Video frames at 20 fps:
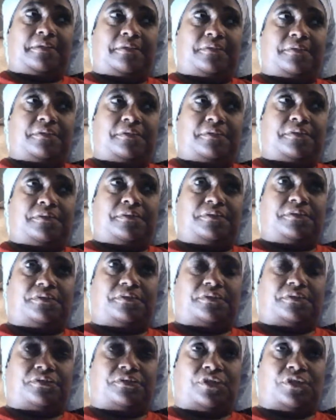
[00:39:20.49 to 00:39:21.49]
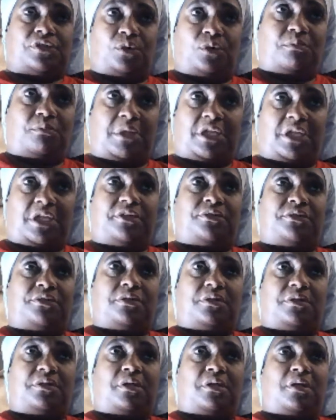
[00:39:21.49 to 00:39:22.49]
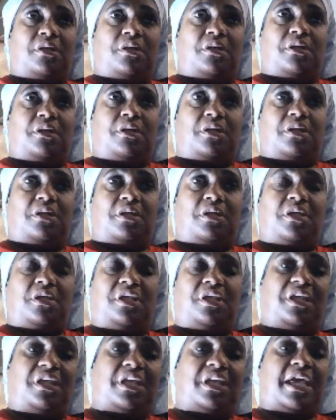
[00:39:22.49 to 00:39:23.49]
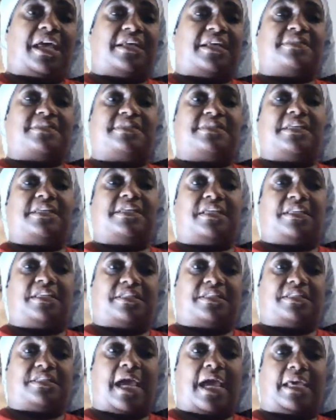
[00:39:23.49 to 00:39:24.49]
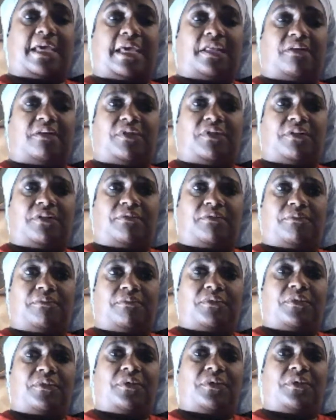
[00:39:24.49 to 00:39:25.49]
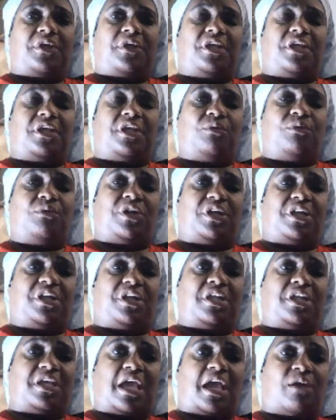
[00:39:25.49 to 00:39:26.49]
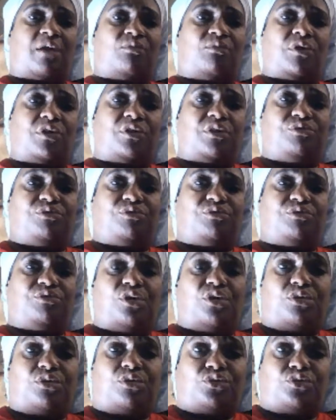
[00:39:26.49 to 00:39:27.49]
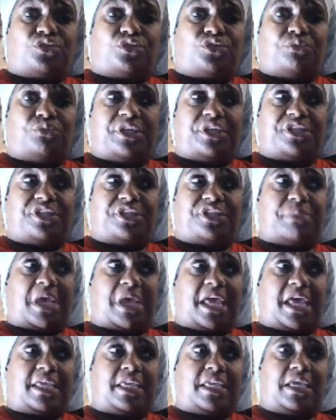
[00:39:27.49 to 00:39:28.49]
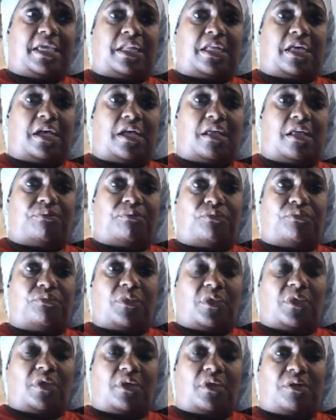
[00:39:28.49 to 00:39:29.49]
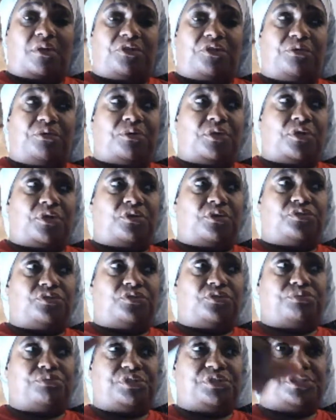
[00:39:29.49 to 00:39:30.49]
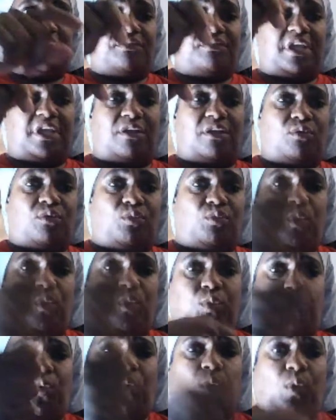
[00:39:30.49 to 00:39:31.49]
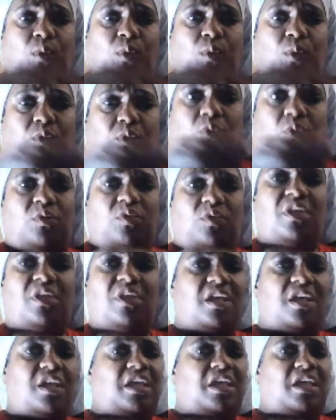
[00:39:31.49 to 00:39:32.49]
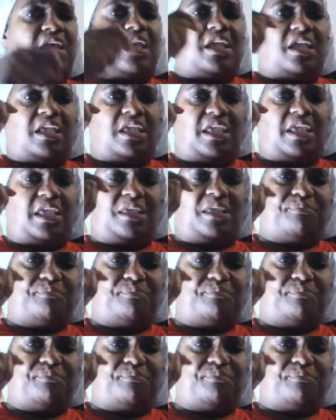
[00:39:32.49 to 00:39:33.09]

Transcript: so much, he got sick and tired of it. He went and got one of them, those switch back in those switch that they have that woo woo woo woo. He